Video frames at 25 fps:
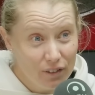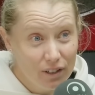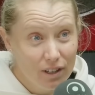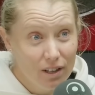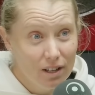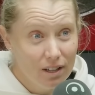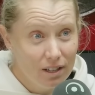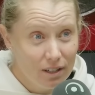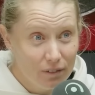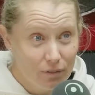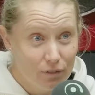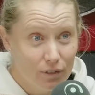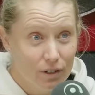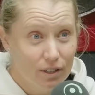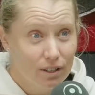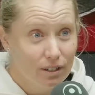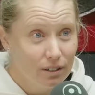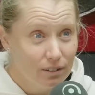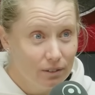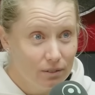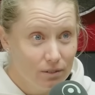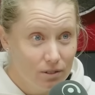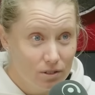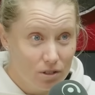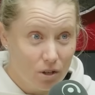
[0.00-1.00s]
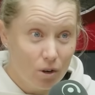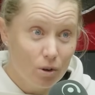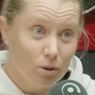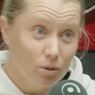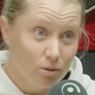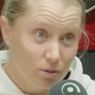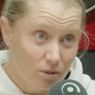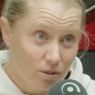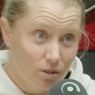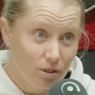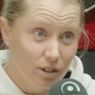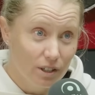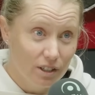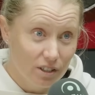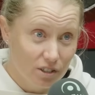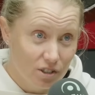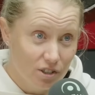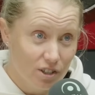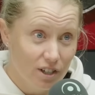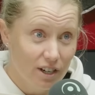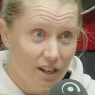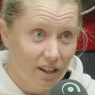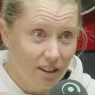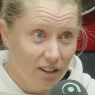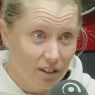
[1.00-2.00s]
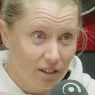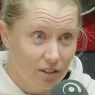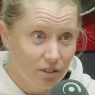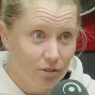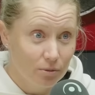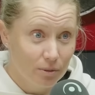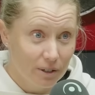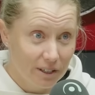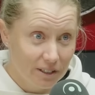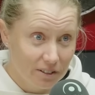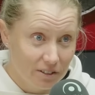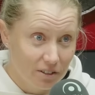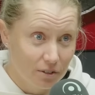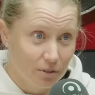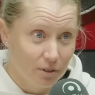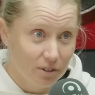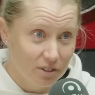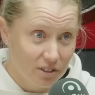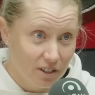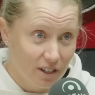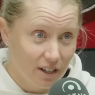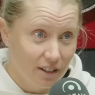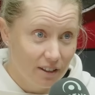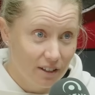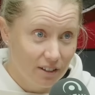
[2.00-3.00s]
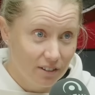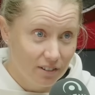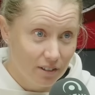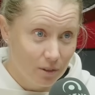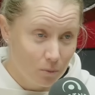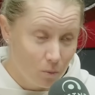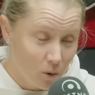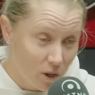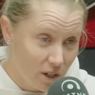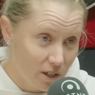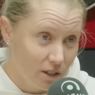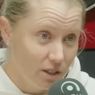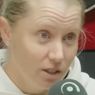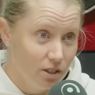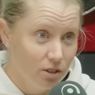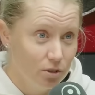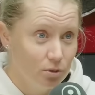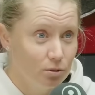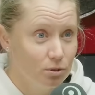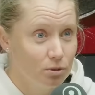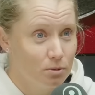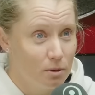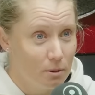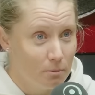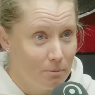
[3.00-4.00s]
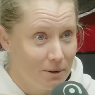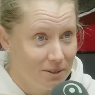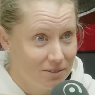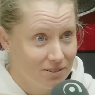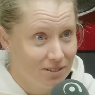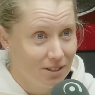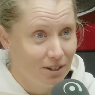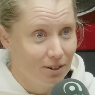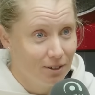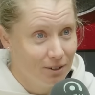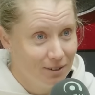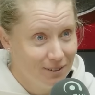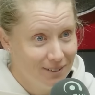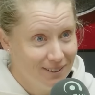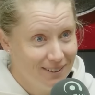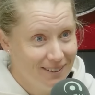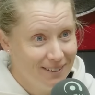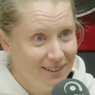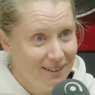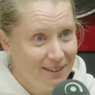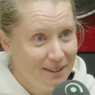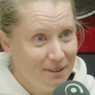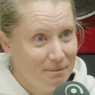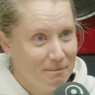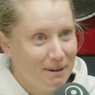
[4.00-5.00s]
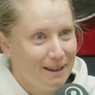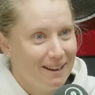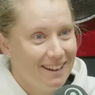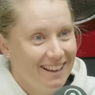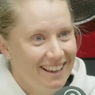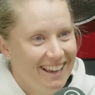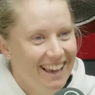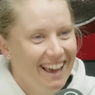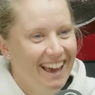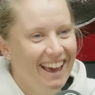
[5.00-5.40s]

feel like if I told Cricket Australia that I was ready to retire, they said, "Why didn't you do it 12 months ago?" But